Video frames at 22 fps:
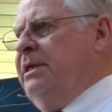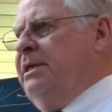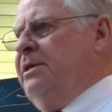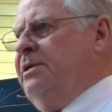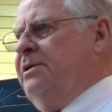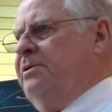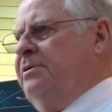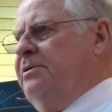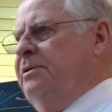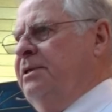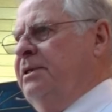
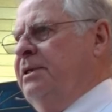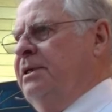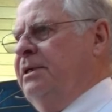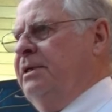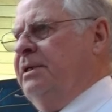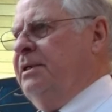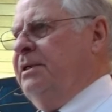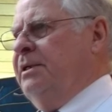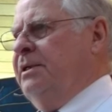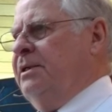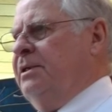like you.
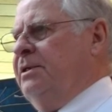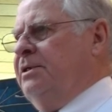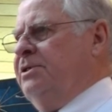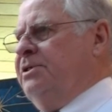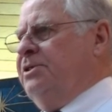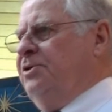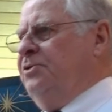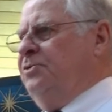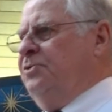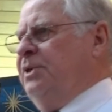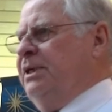
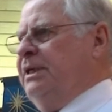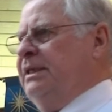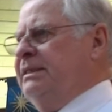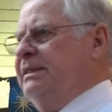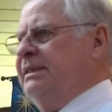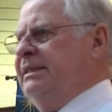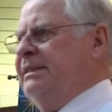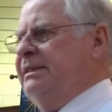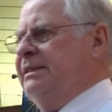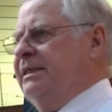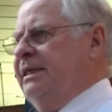So what
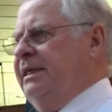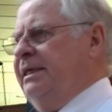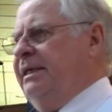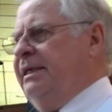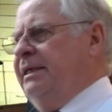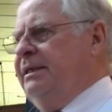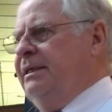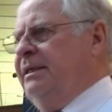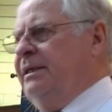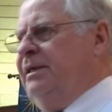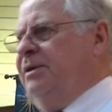does he
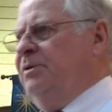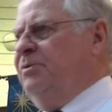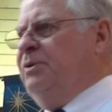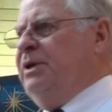say?